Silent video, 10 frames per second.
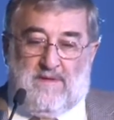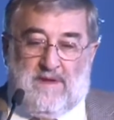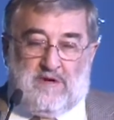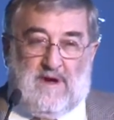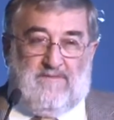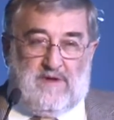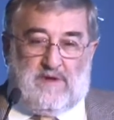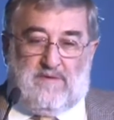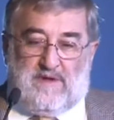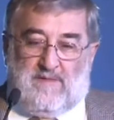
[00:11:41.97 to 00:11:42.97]
The travel and
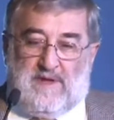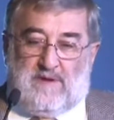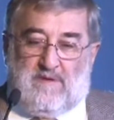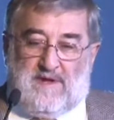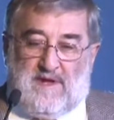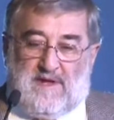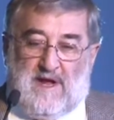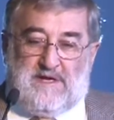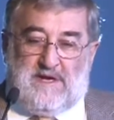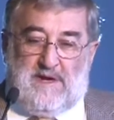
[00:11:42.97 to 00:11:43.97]
tourism industry is
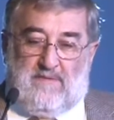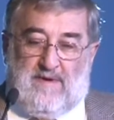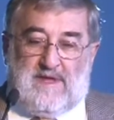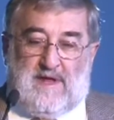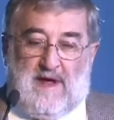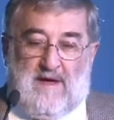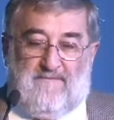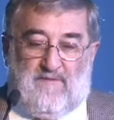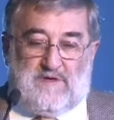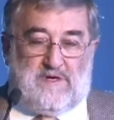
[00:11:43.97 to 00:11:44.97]
essentially the renting out
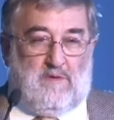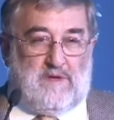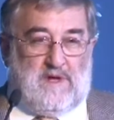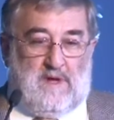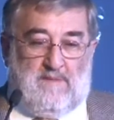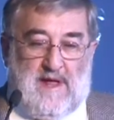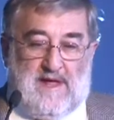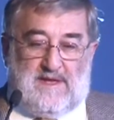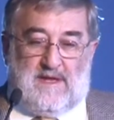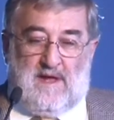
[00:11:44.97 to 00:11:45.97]
for short-term
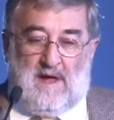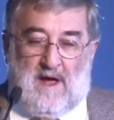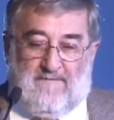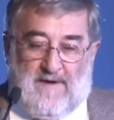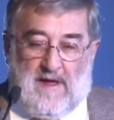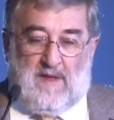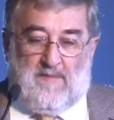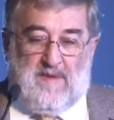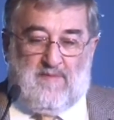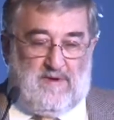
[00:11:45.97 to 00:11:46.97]
lets of other
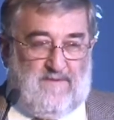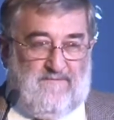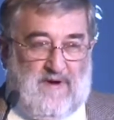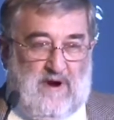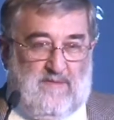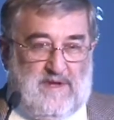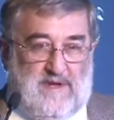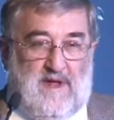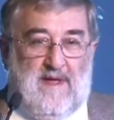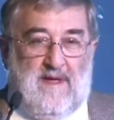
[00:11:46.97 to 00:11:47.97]
people's environments.